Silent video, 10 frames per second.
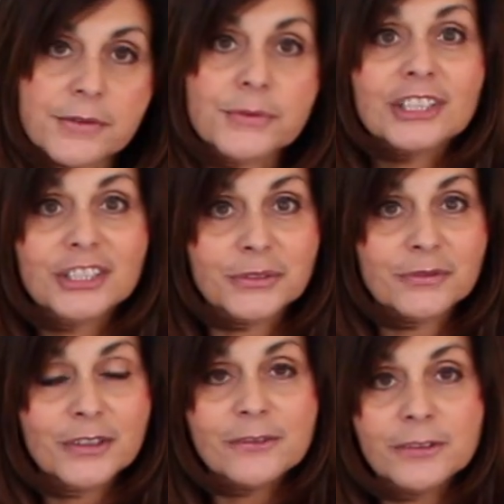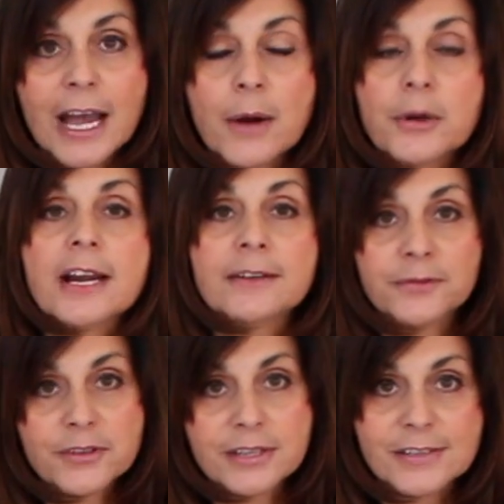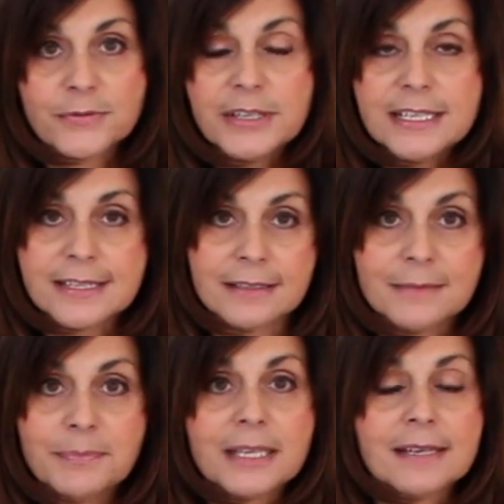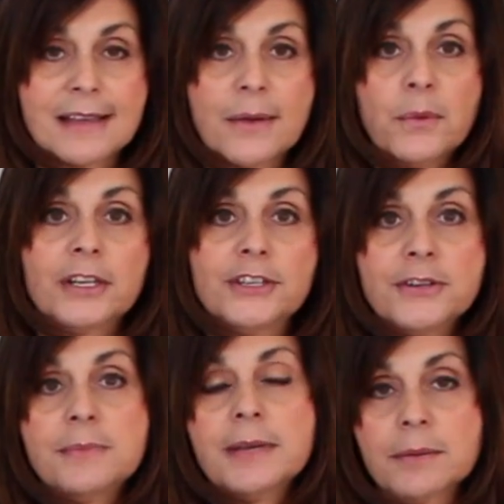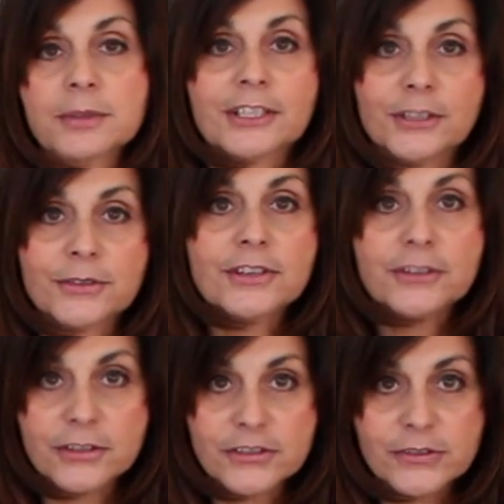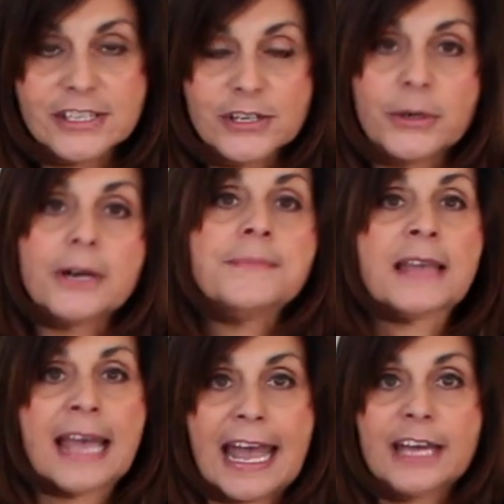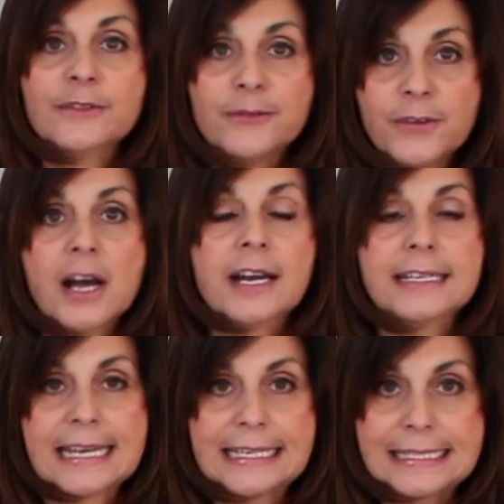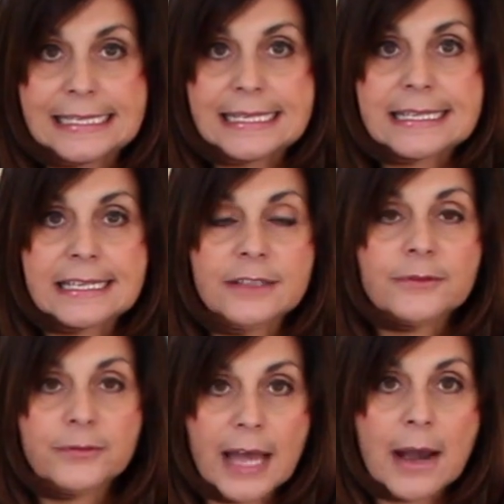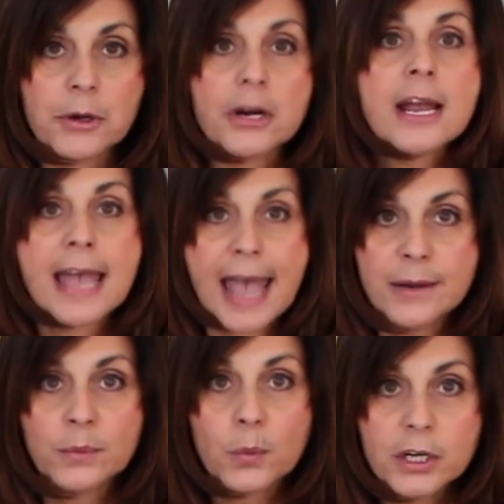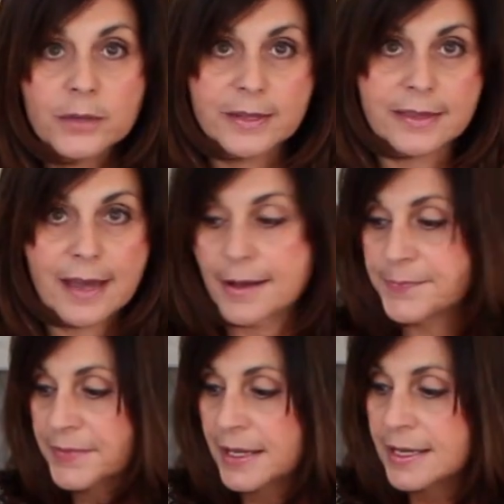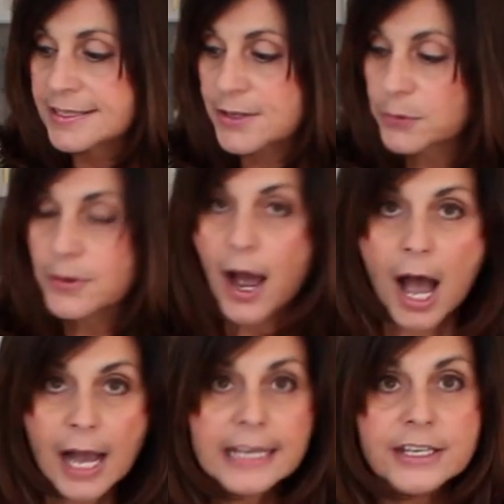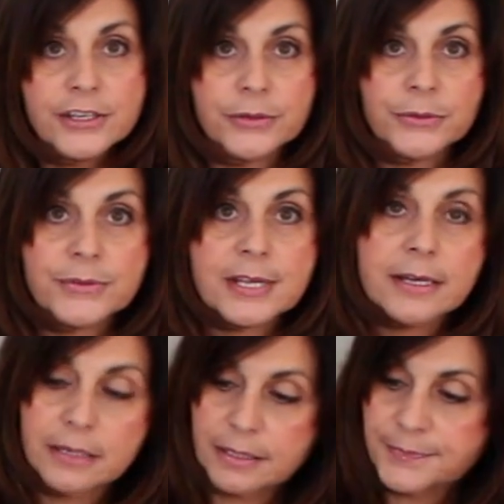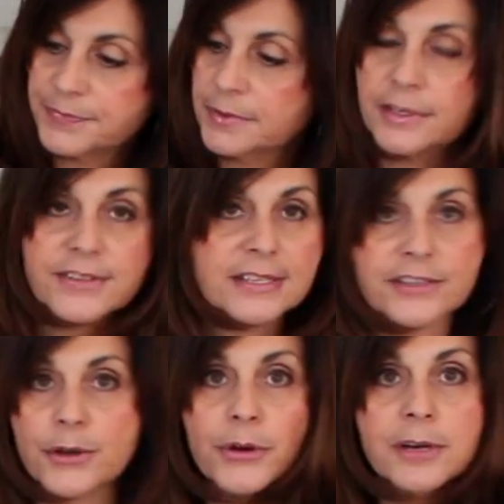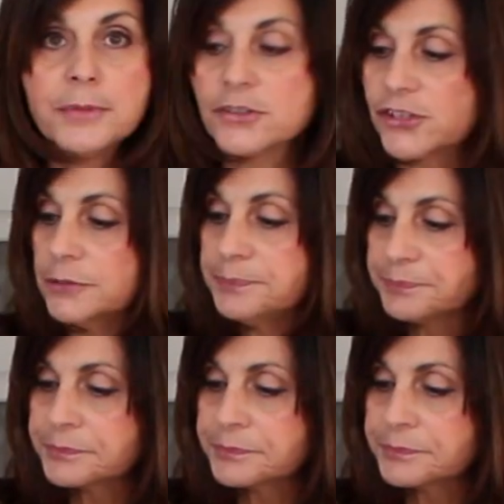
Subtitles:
own gluten-free flour, and for this reason, because I want you to be able to go to the grocery store and find a decent flour and work with that. So I use, and this is no commercial,